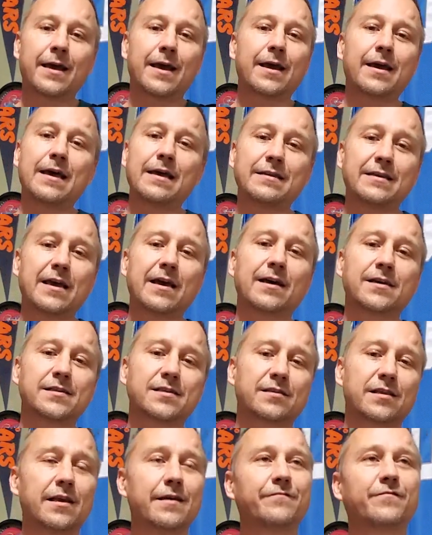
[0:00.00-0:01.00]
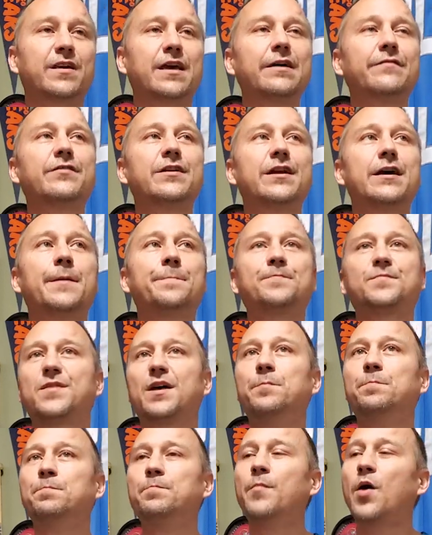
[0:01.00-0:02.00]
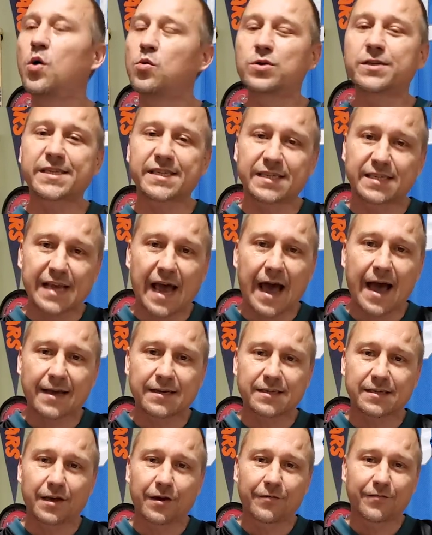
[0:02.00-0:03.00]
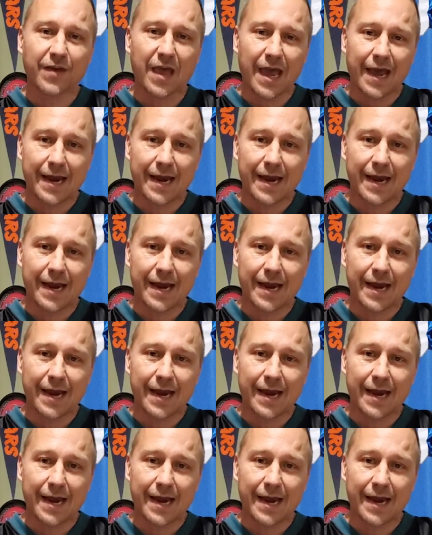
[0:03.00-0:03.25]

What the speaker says: And yes, they've given up the most sacks of